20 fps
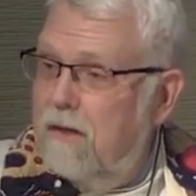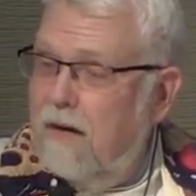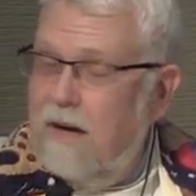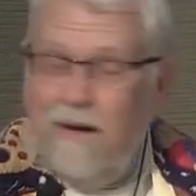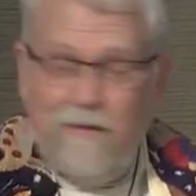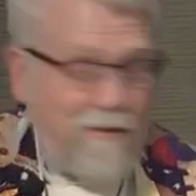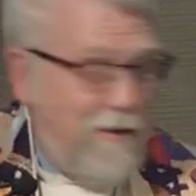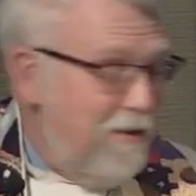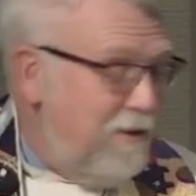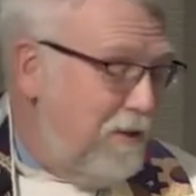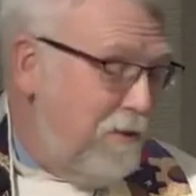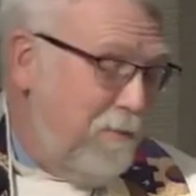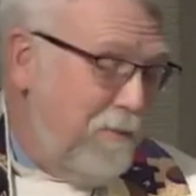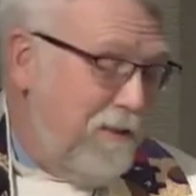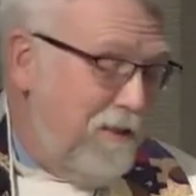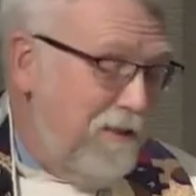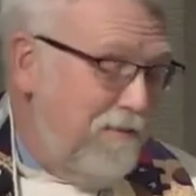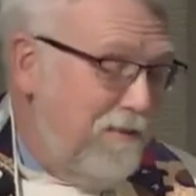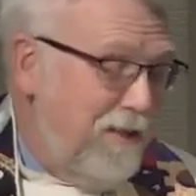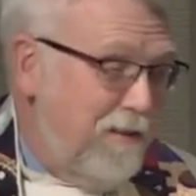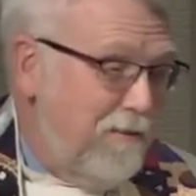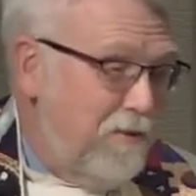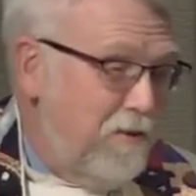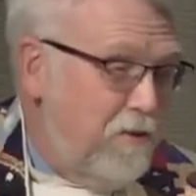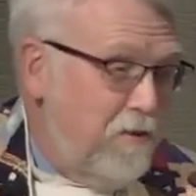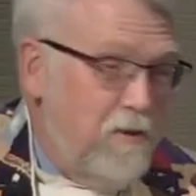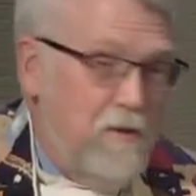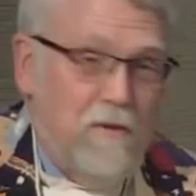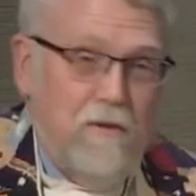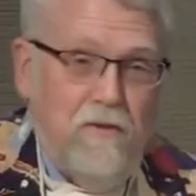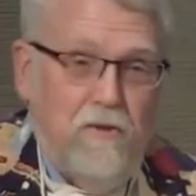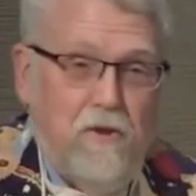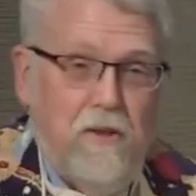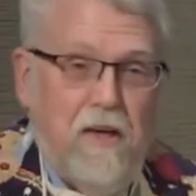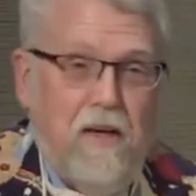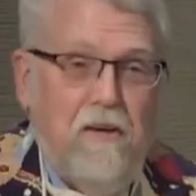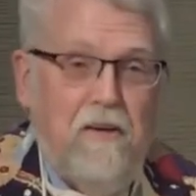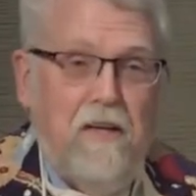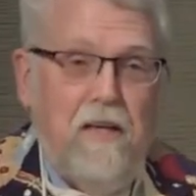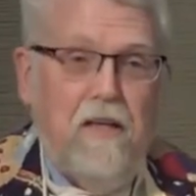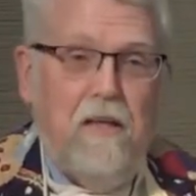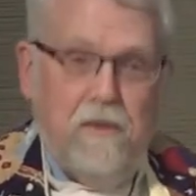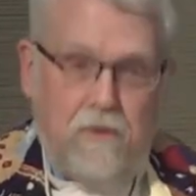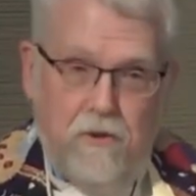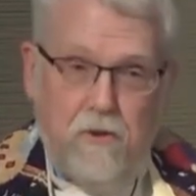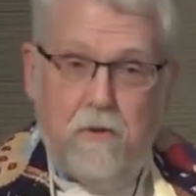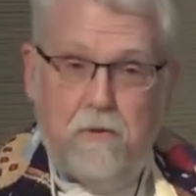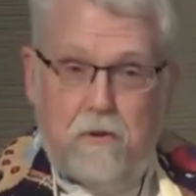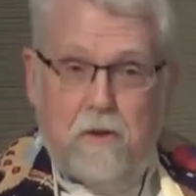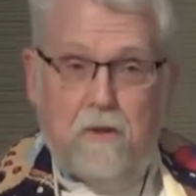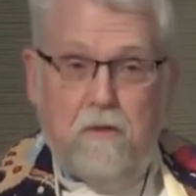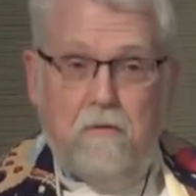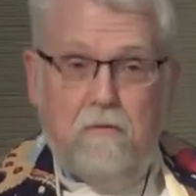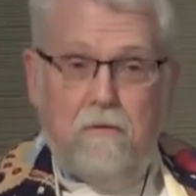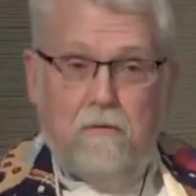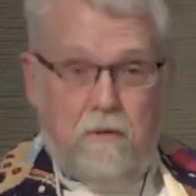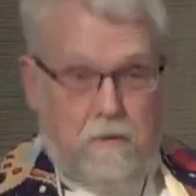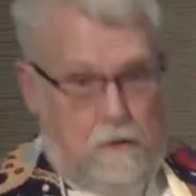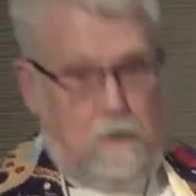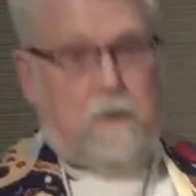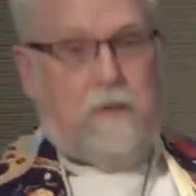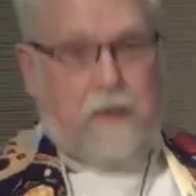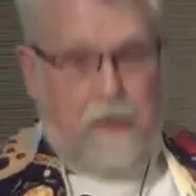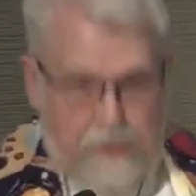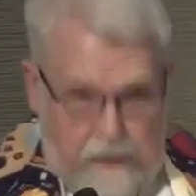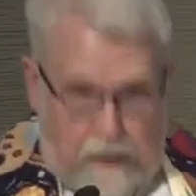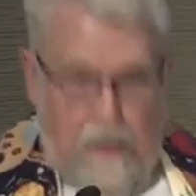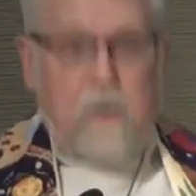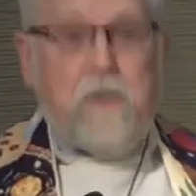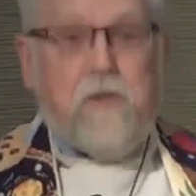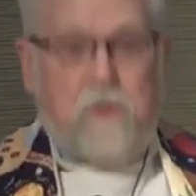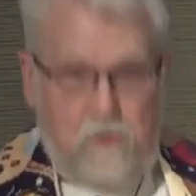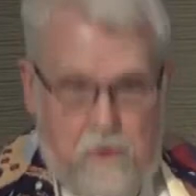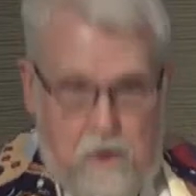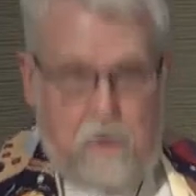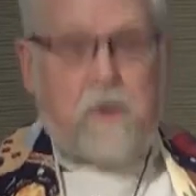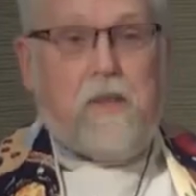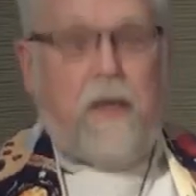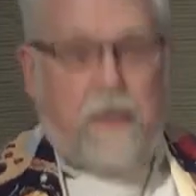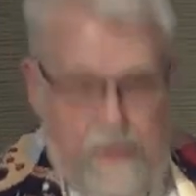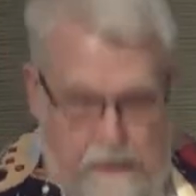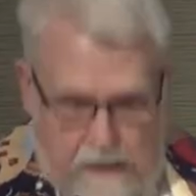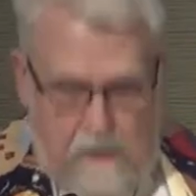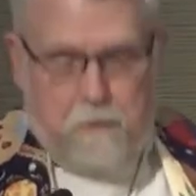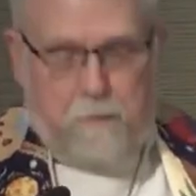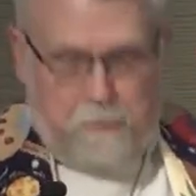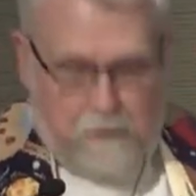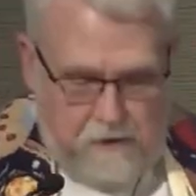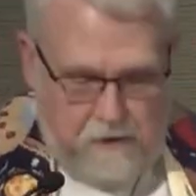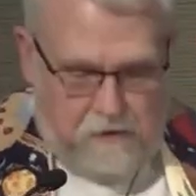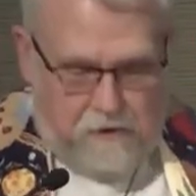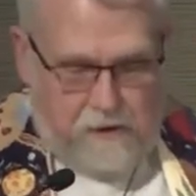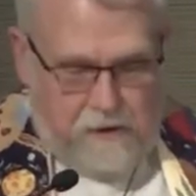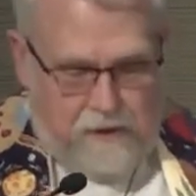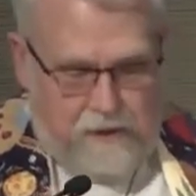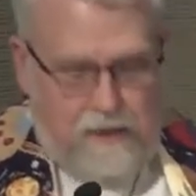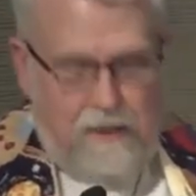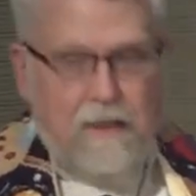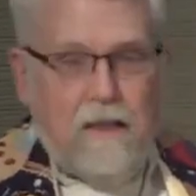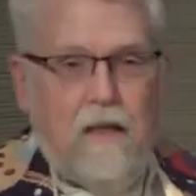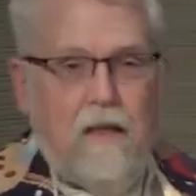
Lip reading: I've always believed that was true. Jerry, you too? Say yes. Just say yes, please, Jerry.